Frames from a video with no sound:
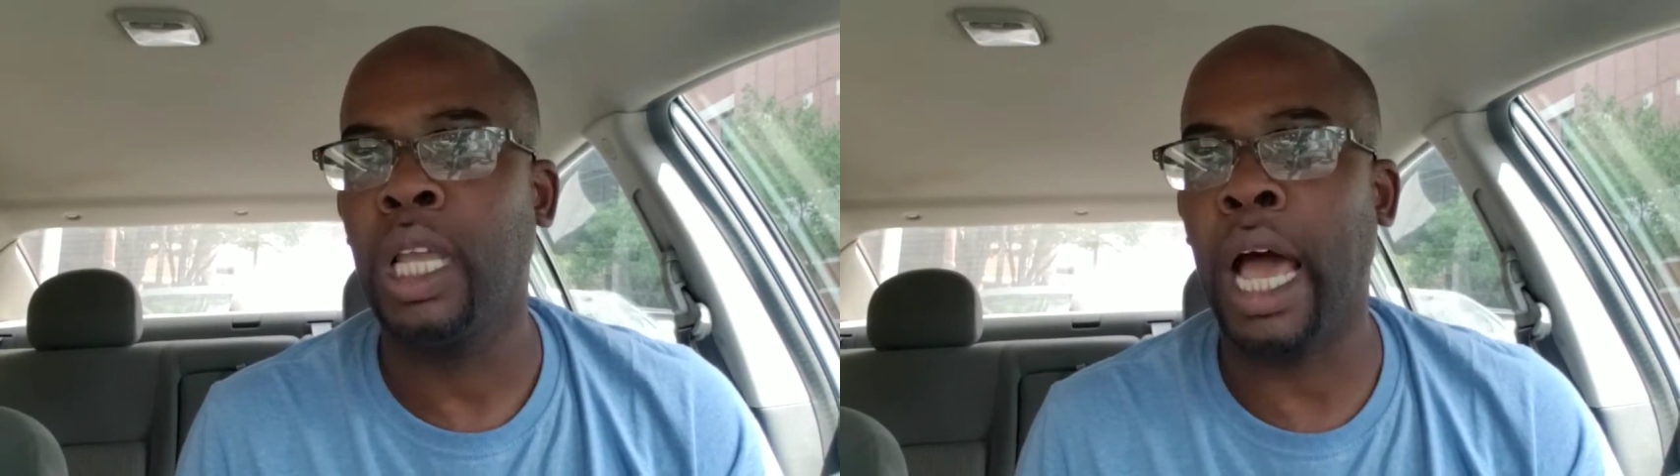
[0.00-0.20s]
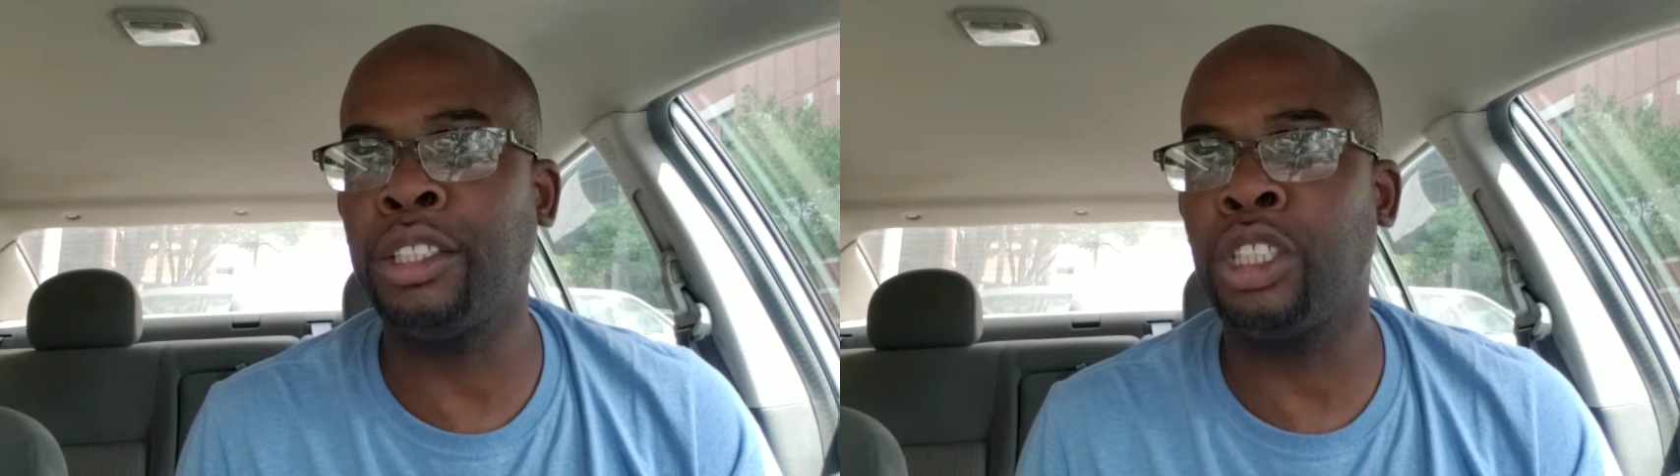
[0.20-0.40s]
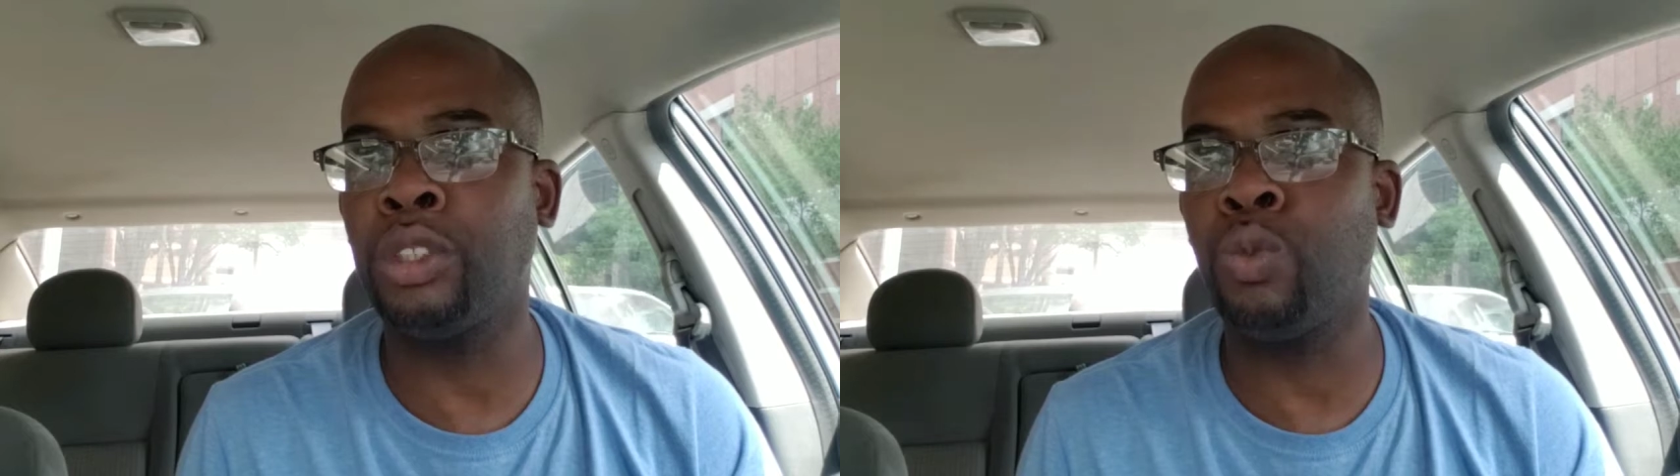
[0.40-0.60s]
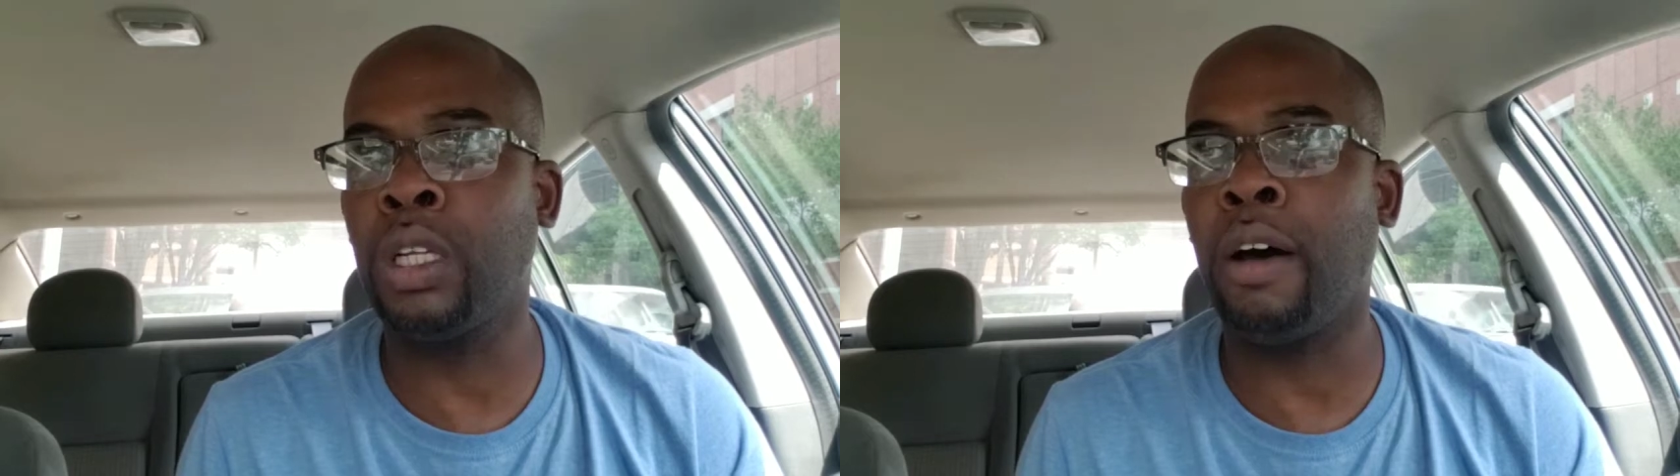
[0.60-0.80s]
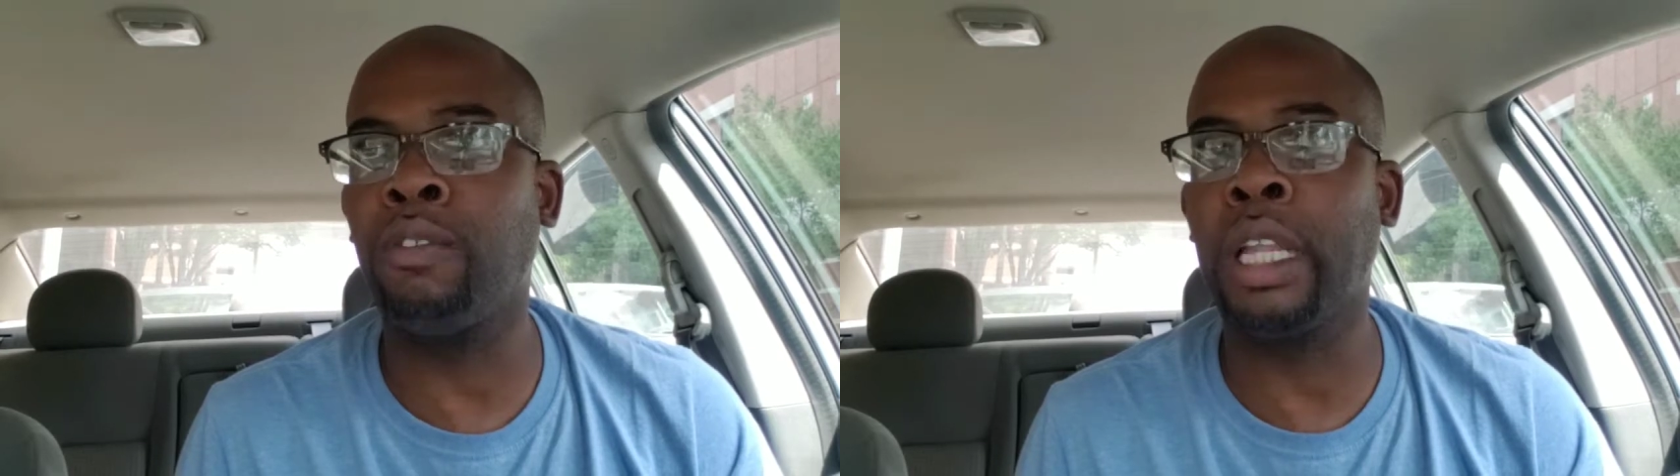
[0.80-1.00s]
I just went
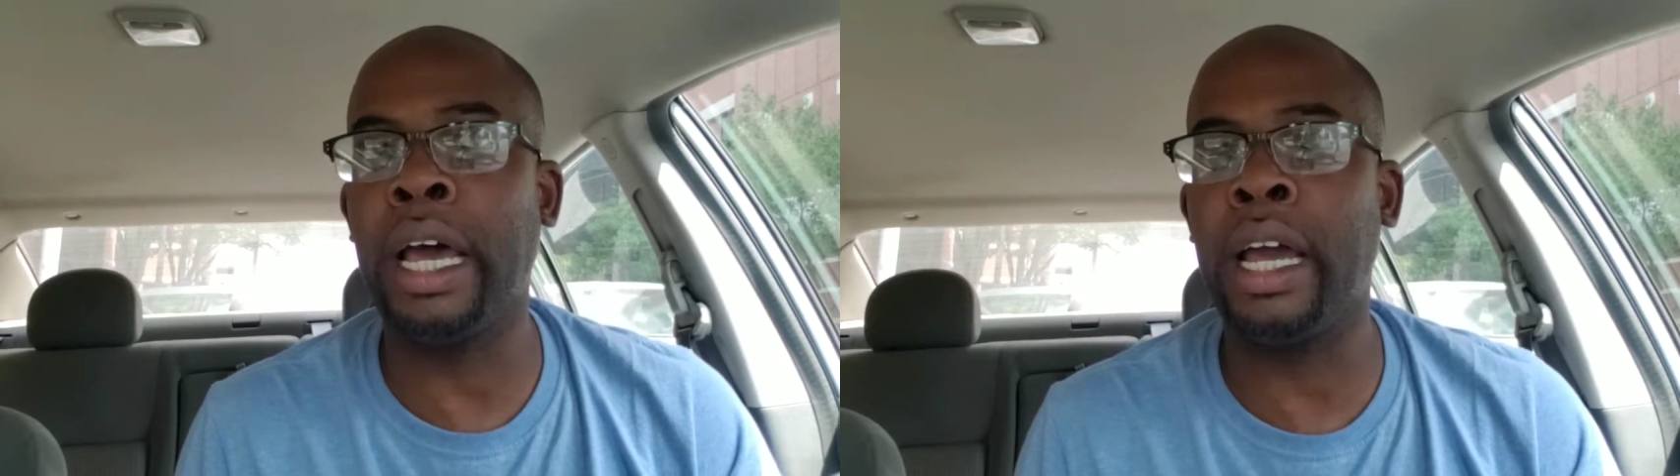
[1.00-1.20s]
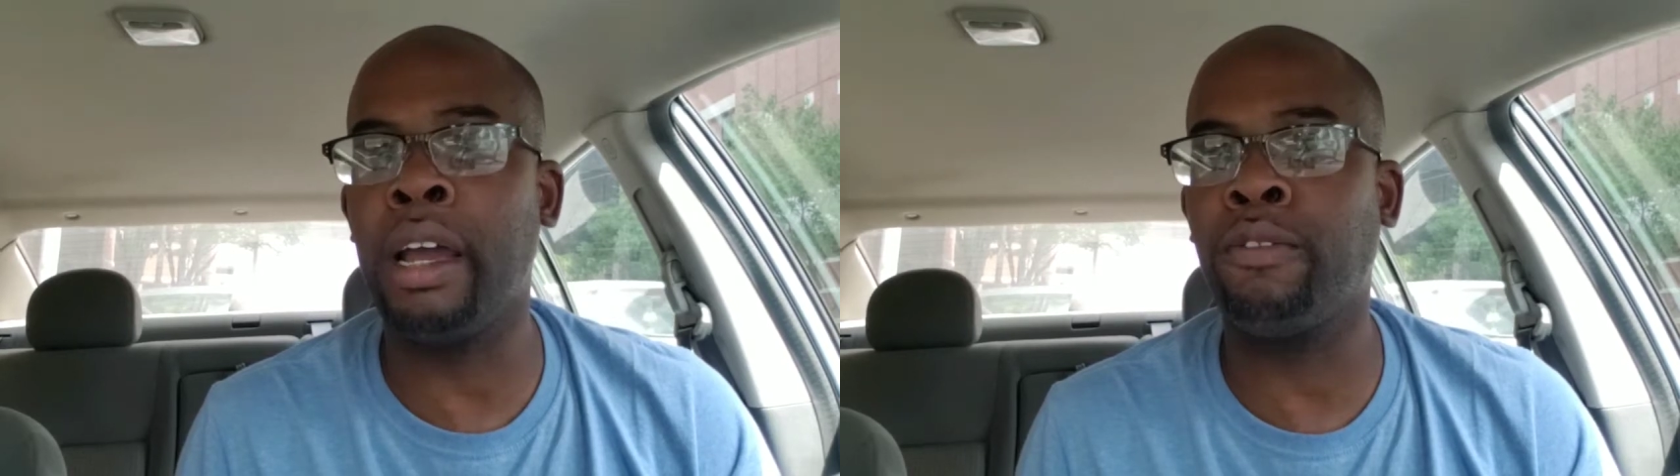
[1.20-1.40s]
offline